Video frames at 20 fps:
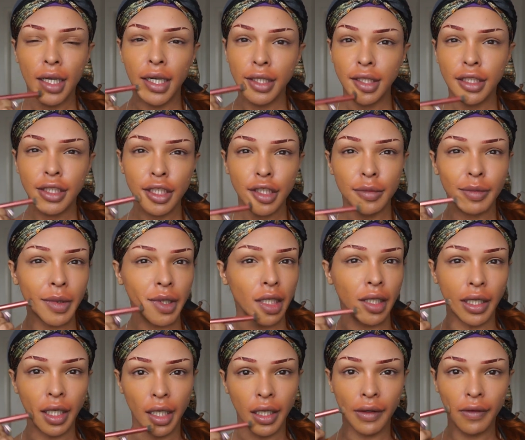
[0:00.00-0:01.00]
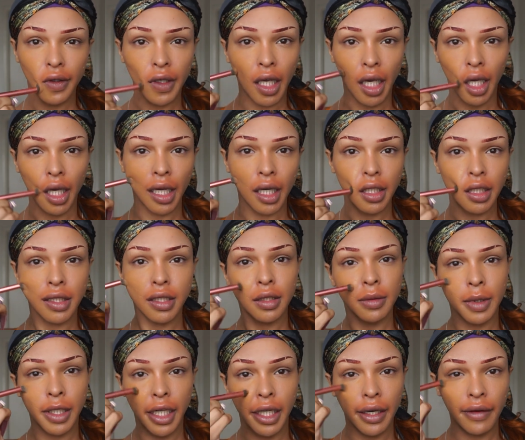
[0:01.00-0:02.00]
it's just been giving,
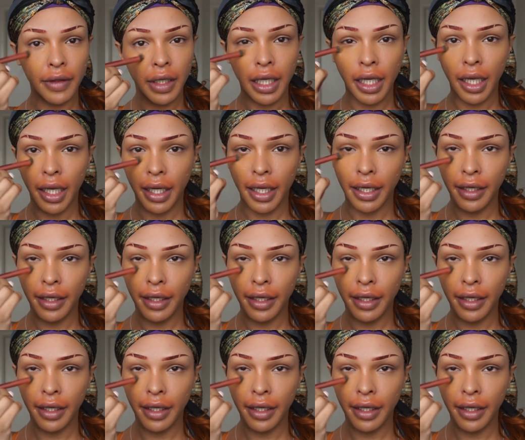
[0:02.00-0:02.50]
and